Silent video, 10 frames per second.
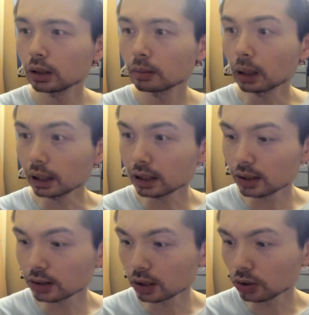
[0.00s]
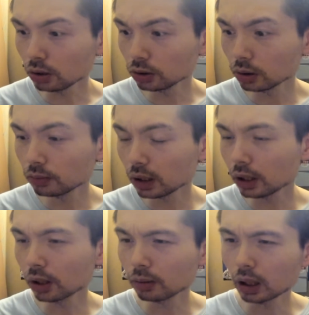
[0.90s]
But this is a YouTube
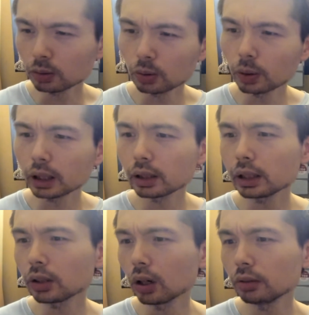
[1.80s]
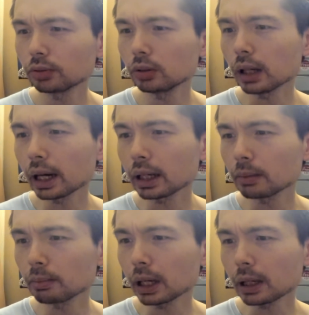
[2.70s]
video. I'll quickly go through A
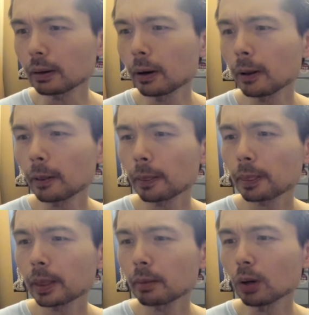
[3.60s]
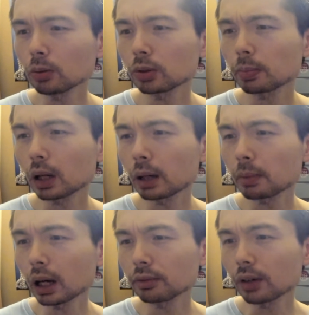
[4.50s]
and B. Multiply
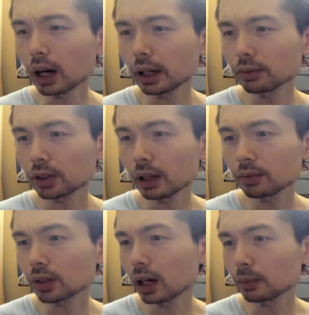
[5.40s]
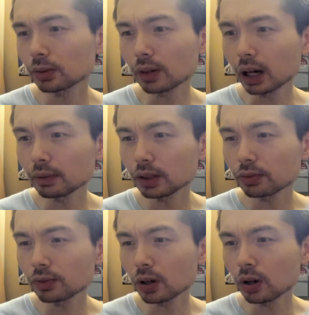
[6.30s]
by 5. 7 times 5 is
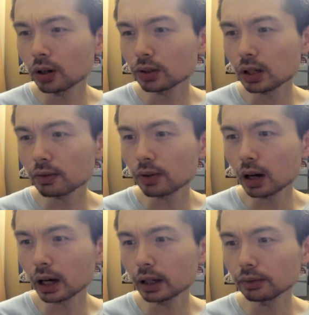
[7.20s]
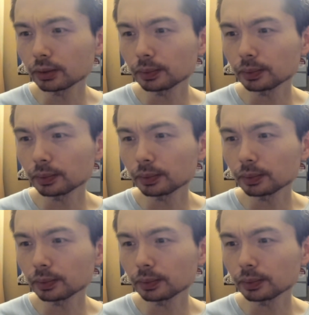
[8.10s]
35.